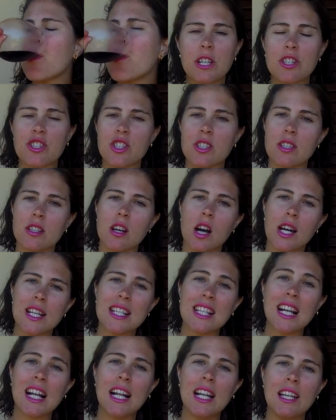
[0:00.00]
Finish is a
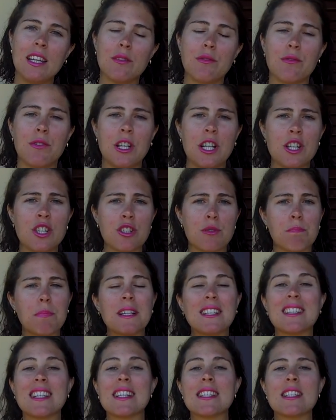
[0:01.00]
nice clean finish,
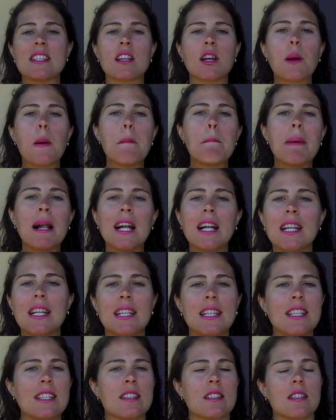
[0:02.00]
but doesn't
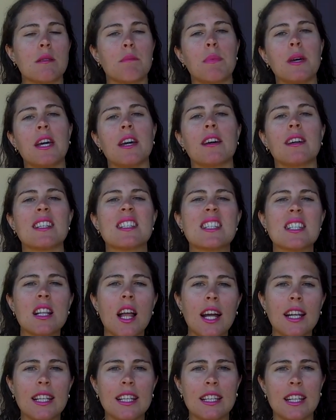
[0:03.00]
completely disappear. It
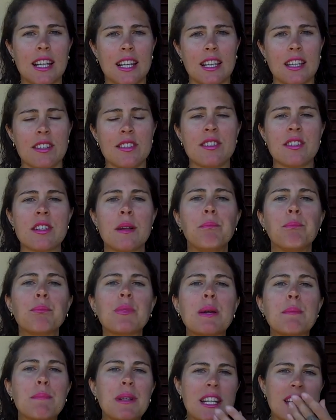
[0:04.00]
slightly lingers,
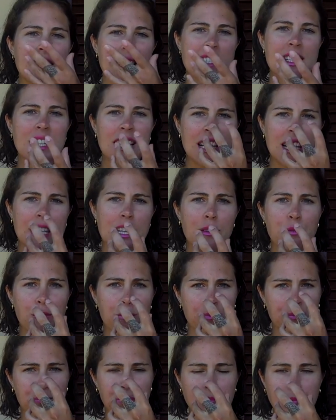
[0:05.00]
but it doesn't leave,
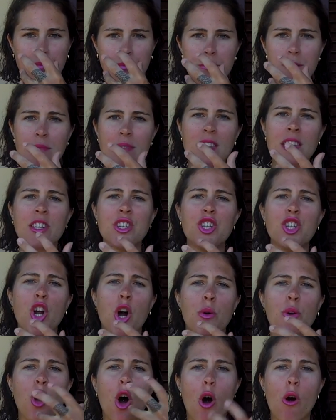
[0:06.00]
you
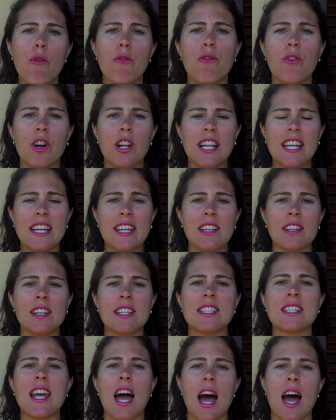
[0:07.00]
know, an overly
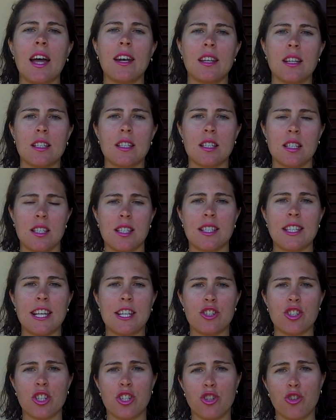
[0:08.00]
tannic
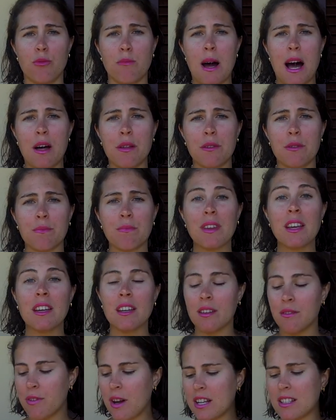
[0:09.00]
sensation in your mouth.
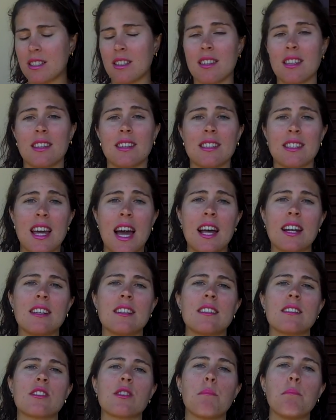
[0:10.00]
In fact, I think the
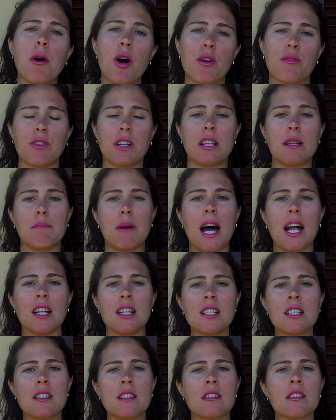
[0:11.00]
tannins are perfectly
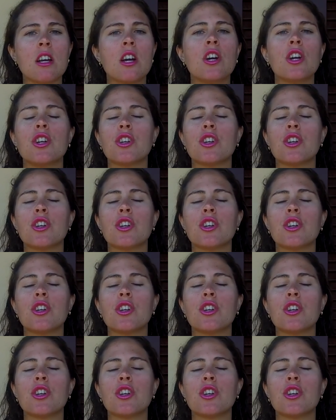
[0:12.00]
balanced.